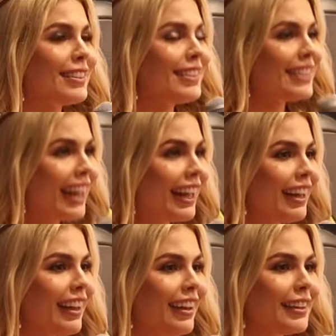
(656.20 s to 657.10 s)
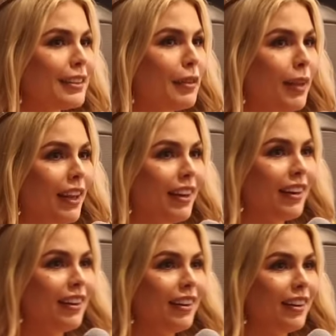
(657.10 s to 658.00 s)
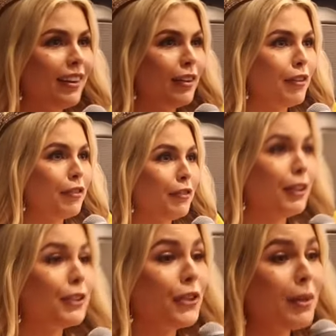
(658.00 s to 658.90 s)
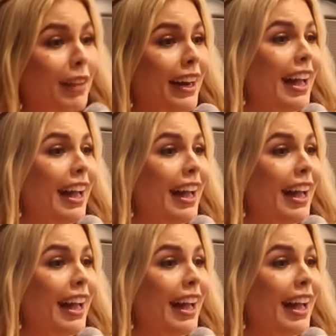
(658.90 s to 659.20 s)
today is the beginning of a dream that I